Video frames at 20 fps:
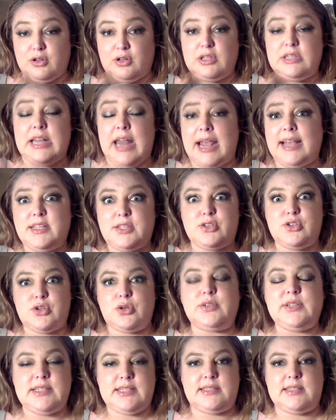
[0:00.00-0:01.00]
nice
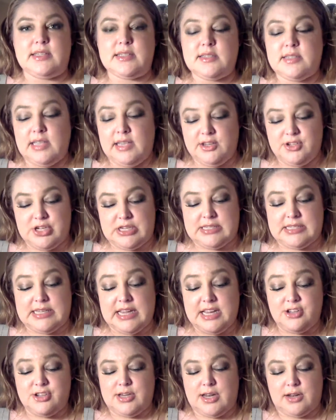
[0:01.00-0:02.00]
choices just
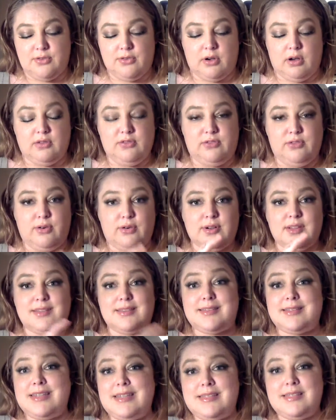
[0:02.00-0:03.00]
in general for the
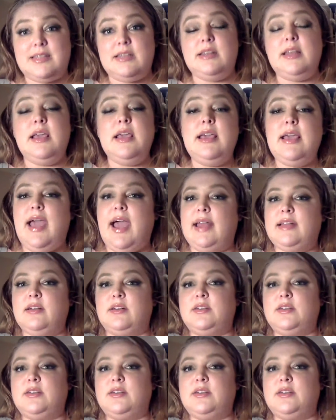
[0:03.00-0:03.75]
season and